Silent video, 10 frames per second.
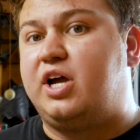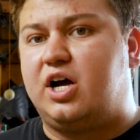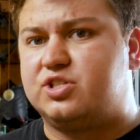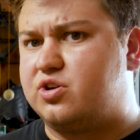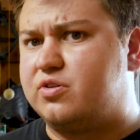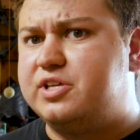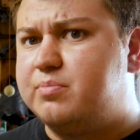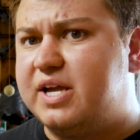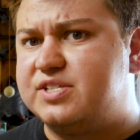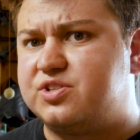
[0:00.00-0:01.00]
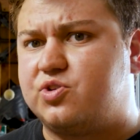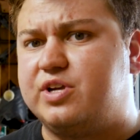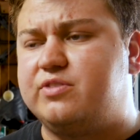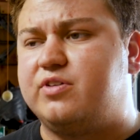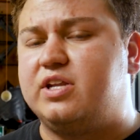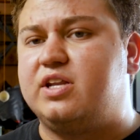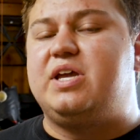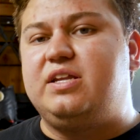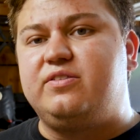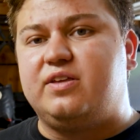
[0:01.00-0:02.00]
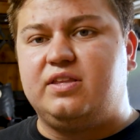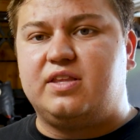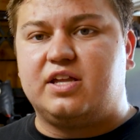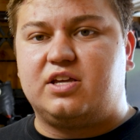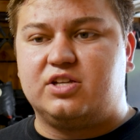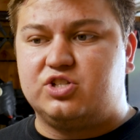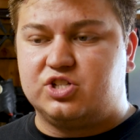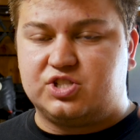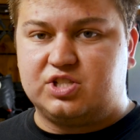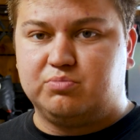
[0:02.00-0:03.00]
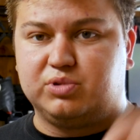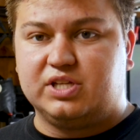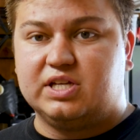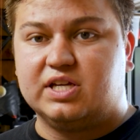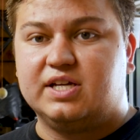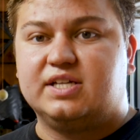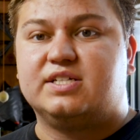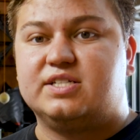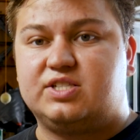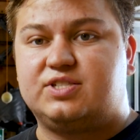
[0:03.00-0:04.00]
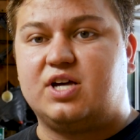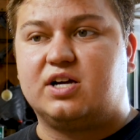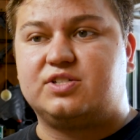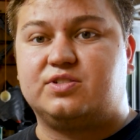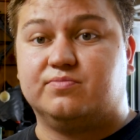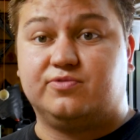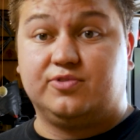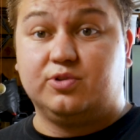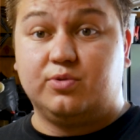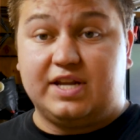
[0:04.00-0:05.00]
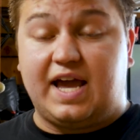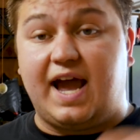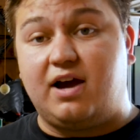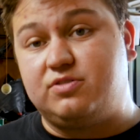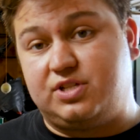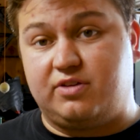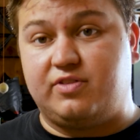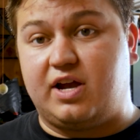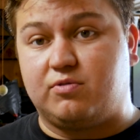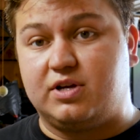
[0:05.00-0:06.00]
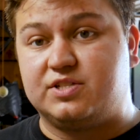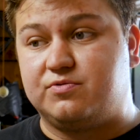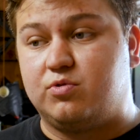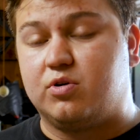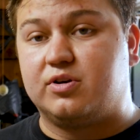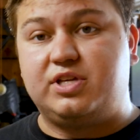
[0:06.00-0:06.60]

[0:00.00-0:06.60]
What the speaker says: a turkey baster even, anything that can just simply suck some fluid out of that reservoir.